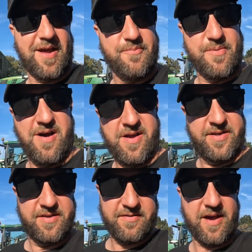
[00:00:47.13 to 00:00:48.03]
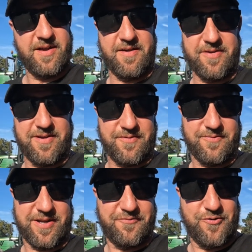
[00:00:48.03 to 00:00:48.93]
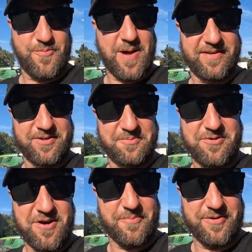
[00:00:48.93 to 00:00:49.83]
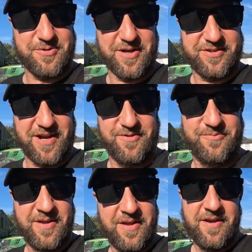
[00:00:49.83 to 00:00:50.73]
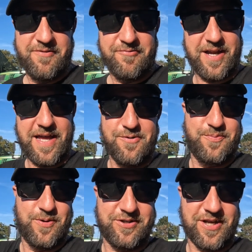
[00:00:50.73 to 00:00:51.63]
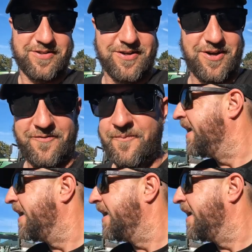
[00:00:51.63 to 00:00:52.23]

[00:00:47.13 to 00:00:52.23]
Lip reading: don't mind, I'd love it if you really thought about subscribing to our channel. Really helps push us along